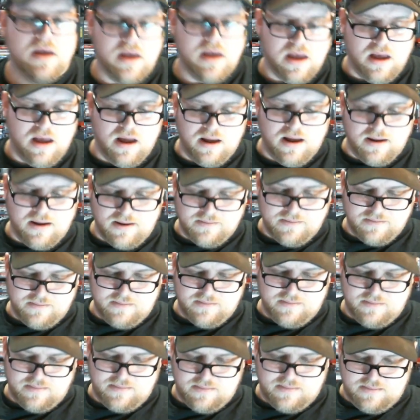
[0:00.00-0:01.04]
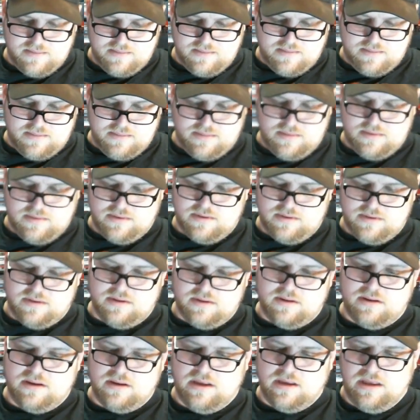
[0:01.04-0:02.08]
And
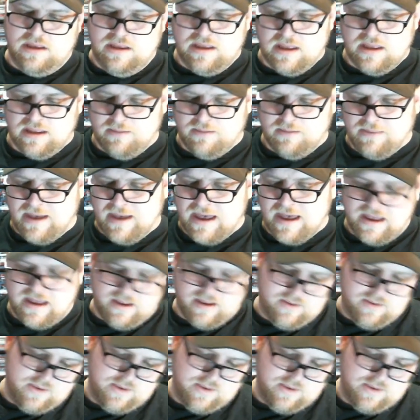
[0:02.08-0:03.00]
on the back you